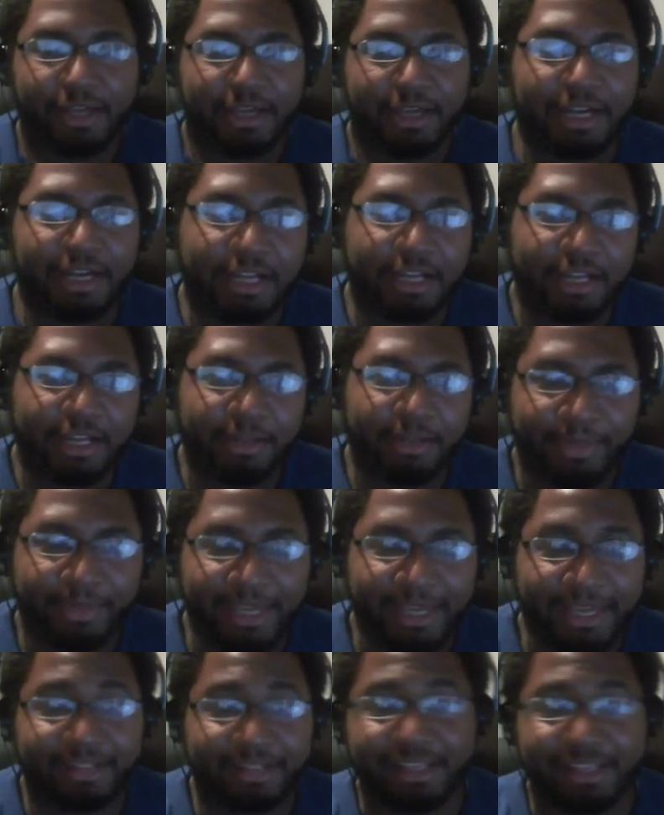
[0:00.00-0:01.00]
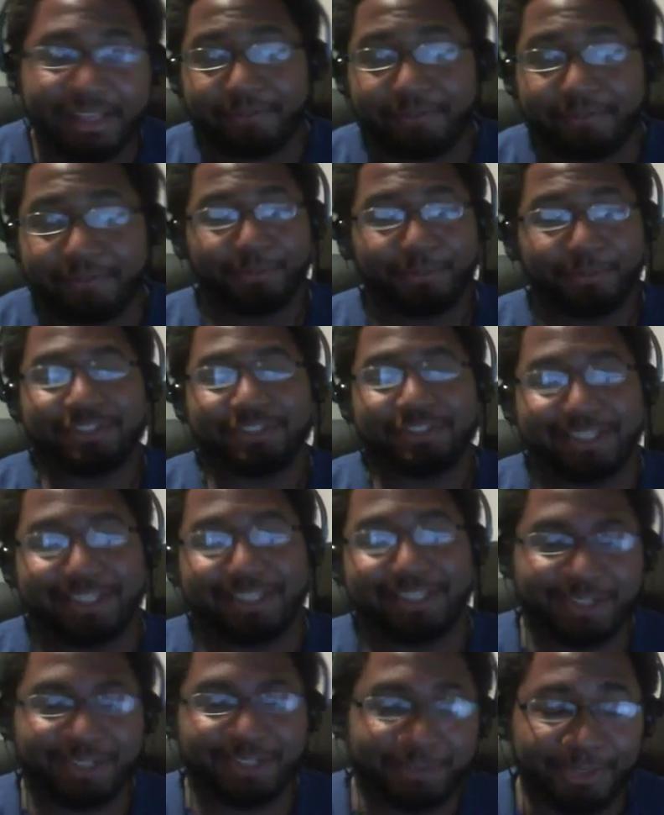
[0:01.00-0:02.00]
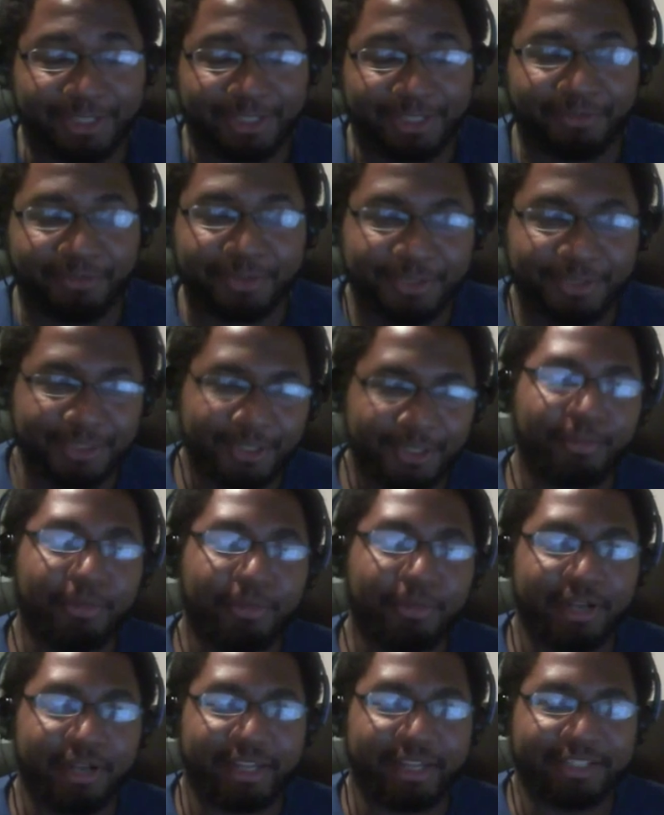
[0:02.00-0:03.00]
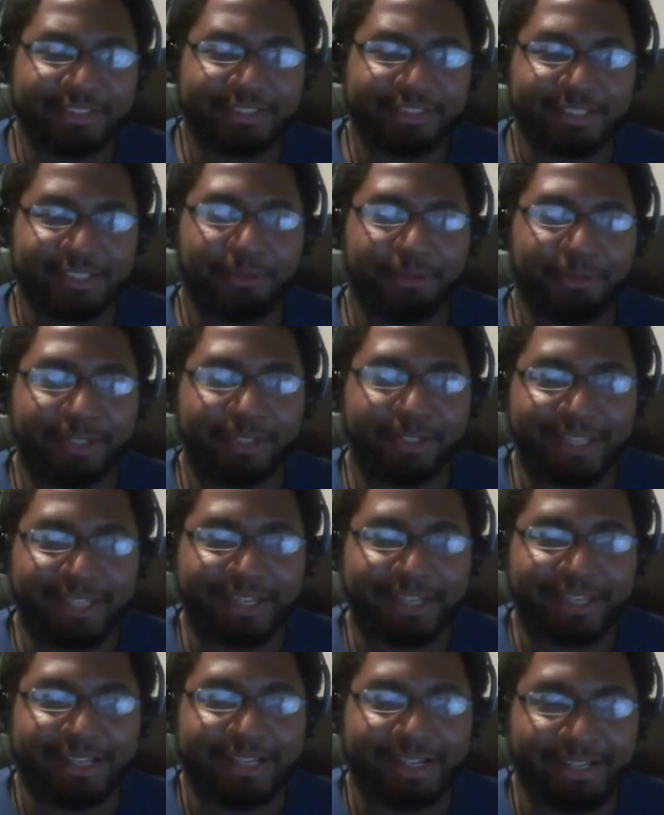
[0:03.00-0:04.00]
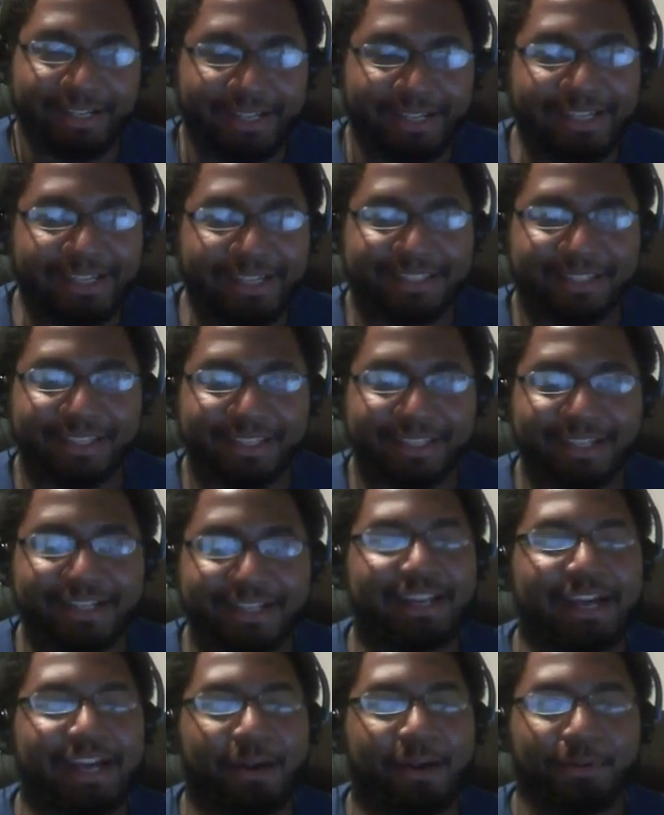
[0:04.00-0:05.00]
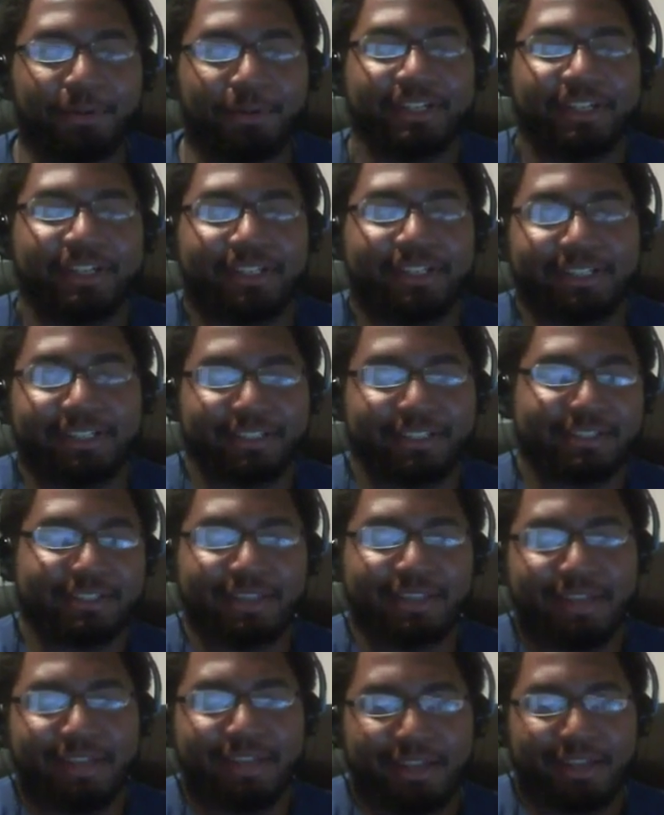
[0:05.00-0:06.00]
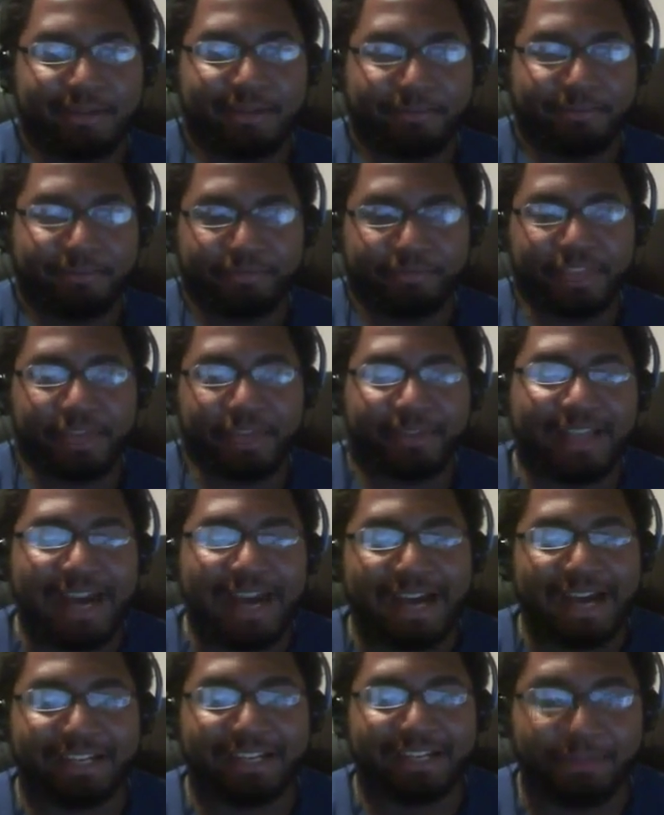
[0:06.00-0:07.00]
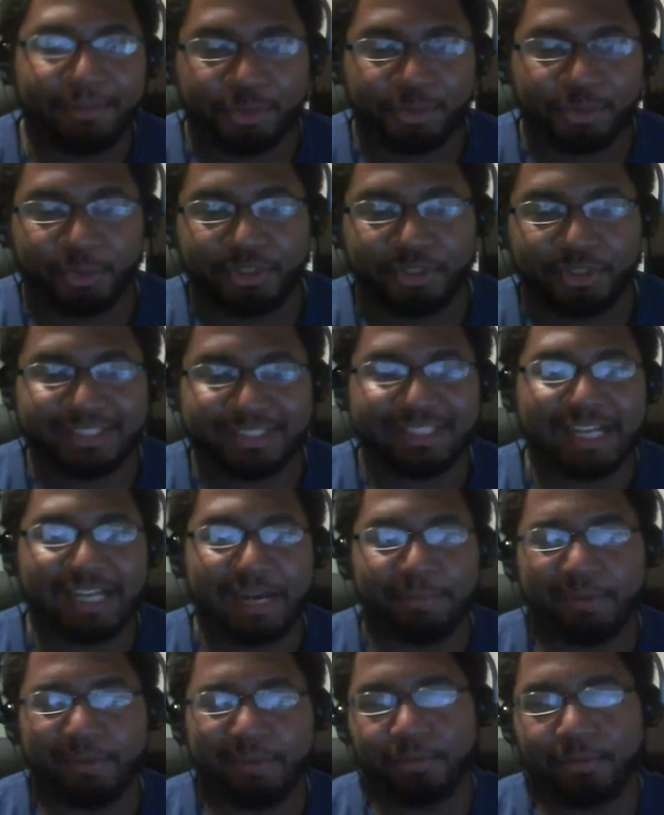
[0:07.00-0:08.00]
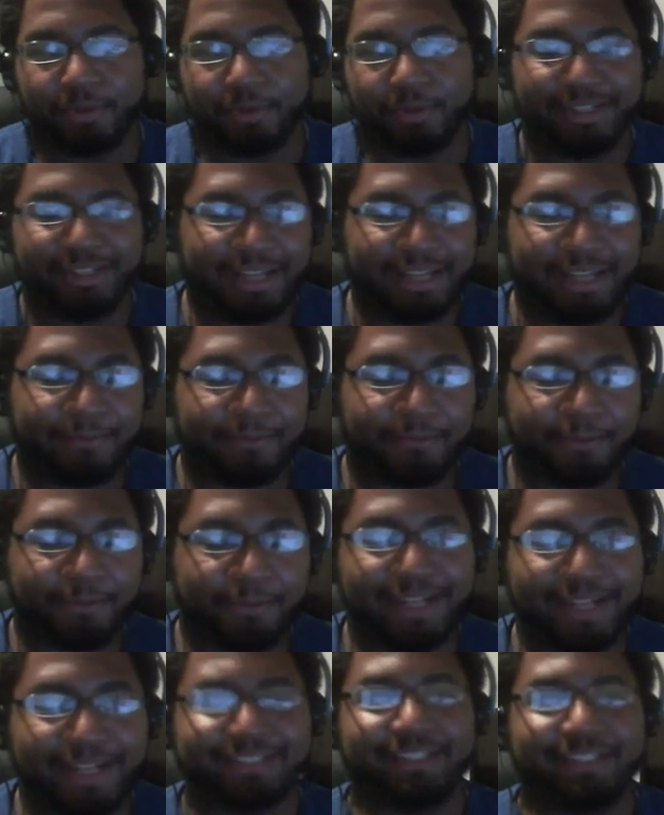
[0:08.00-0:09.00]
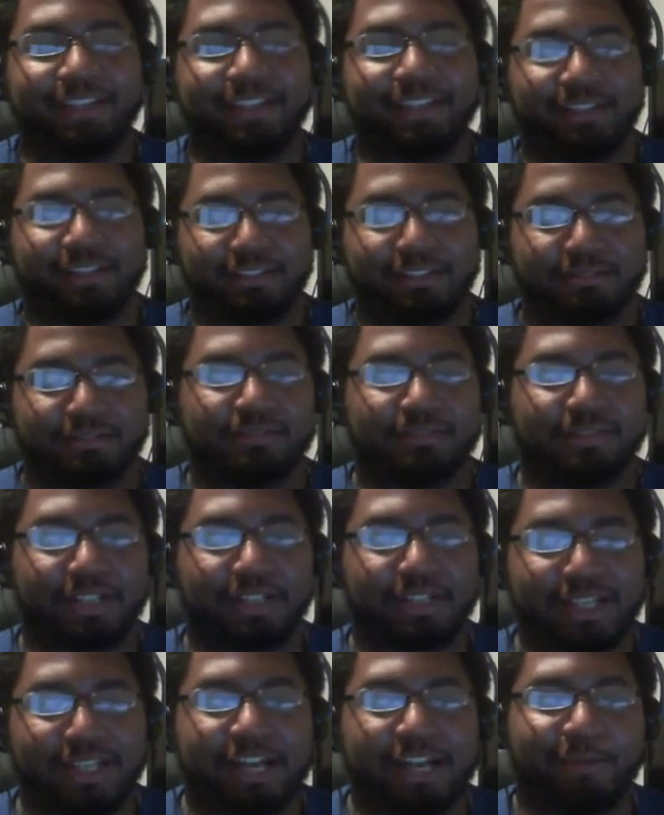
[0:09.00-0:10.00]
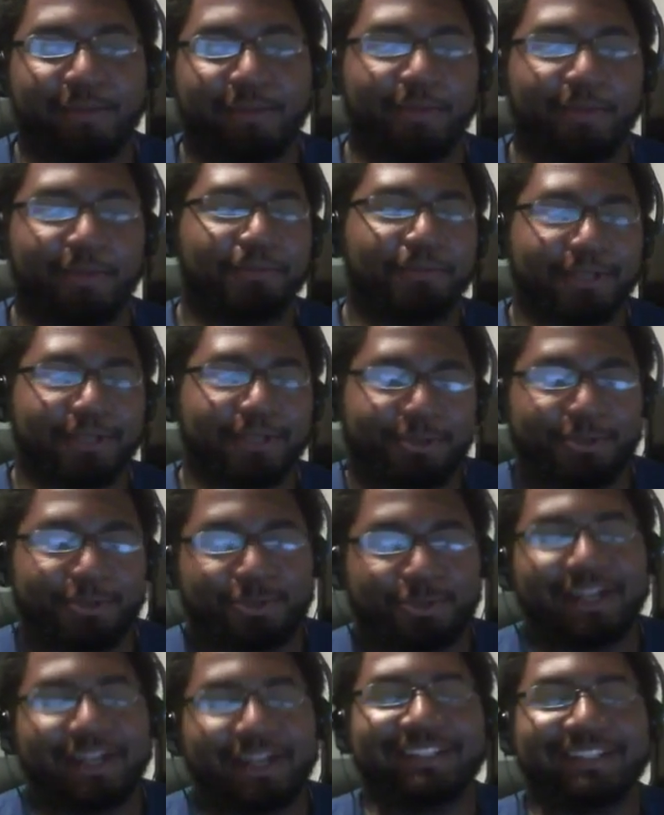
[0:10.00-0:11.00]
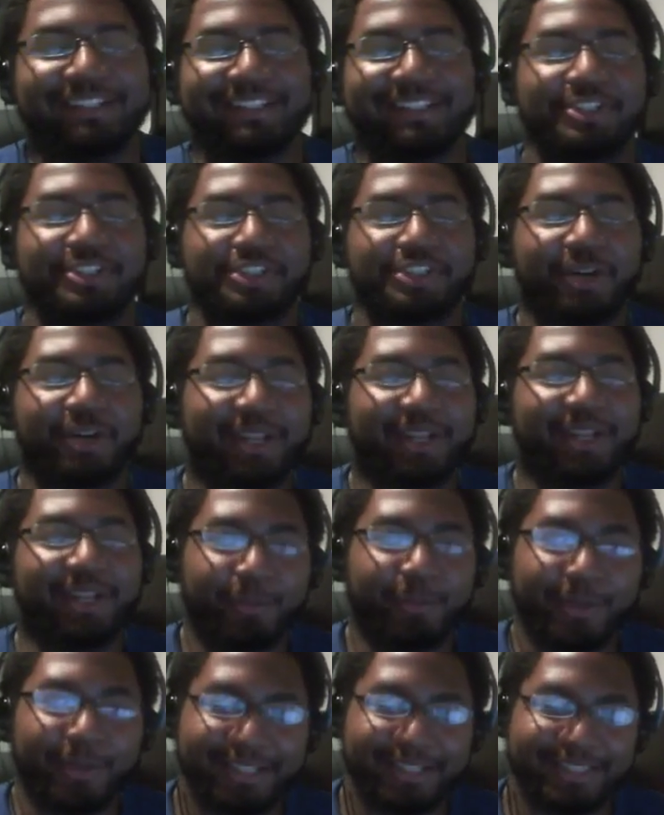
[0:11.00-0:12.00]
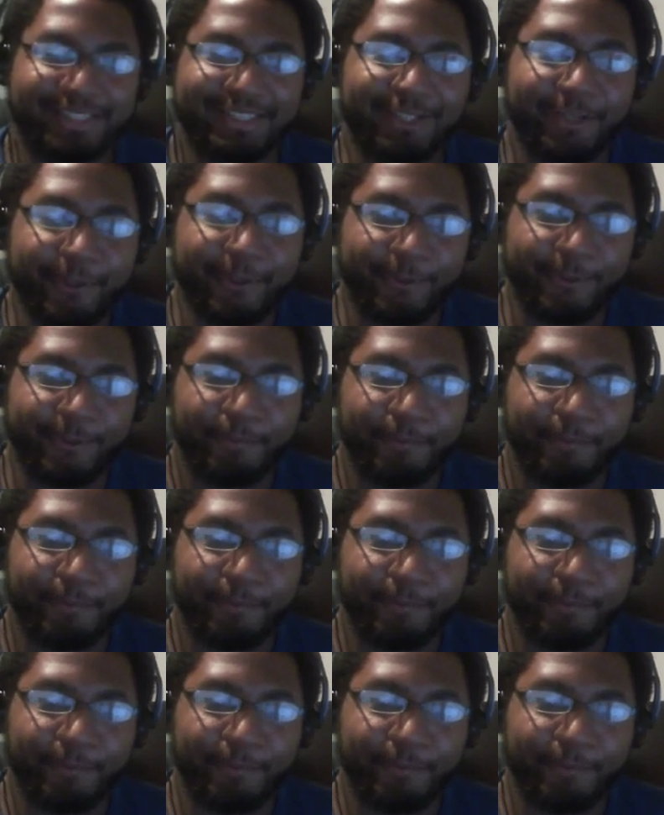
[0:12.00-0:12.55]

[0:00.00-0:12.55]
And they have a whole bunch of other stuff to cover, so Bran's is something that they can kind of easily cut out because they've gotten him to a good stopping point. And frankly, a lot of people felt he was dragging down the show anyway, so...